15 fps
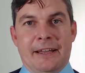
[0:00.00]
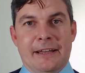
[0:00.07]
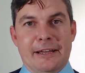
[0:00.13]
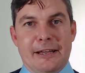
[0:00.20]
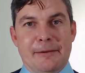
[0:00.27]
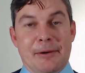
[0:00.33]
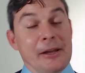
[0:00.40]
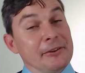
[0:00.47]

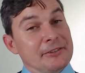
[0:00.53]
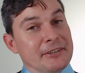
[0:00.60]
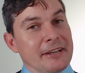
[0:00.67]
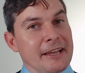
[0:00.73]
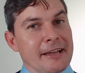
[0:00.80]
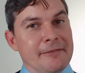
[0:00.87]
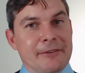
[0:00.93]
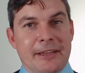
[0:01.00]
I also
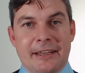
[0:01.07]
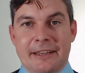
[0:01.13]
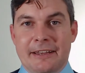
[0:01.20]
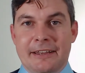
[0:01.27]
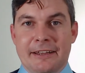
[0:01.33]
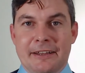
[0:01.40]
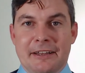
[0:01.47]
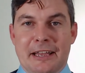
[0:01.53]
have
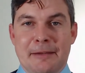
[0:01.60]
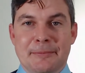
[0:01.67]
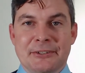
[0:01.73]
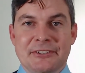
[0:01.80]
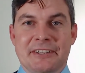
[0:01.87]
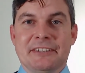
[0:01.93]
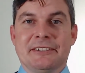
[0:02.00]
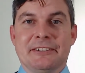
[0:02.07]
a
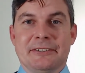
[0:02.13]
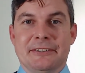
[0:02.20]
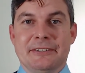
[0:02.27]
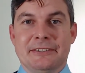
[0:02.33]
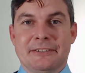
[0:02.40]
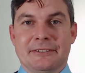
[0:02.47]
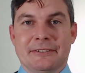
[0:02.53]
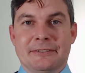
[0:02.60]
Amazon
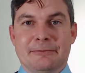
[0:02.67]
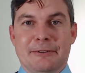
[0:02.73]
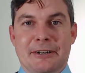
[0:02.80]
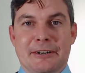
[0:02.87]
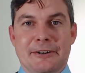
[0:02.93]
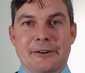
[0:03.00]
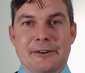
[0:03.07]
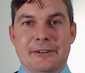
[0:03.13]
series
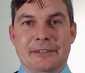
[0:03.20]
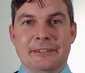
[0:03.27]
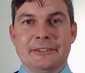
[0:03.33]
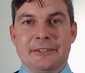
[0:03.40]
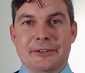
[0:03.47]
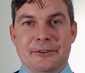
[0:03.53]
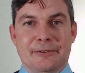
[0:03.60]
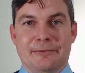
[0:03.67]
running currently,
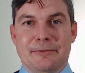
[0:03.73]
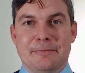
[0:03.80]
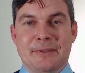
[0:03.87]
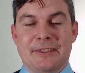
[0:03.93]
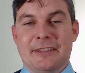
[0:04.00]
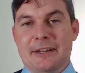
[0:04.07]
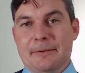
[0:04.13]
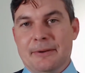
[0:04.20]
so if you've
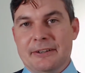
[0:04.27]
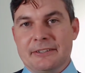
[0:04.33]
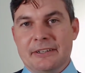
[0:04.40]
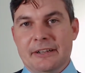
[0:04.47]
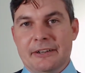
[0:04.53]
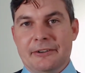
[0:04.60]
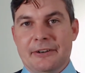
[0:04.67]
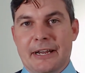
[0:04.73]
been thinking about
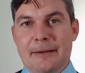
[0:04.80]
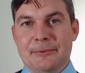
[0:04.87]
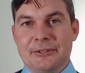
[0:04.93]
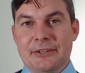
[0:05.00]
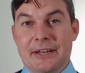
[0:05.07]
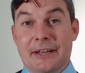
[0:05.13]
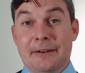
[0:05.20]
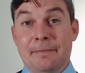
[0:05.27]
selling on
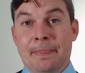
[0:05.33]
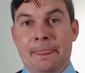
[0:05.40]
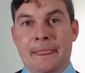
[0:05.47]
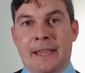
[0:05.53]
Amazon,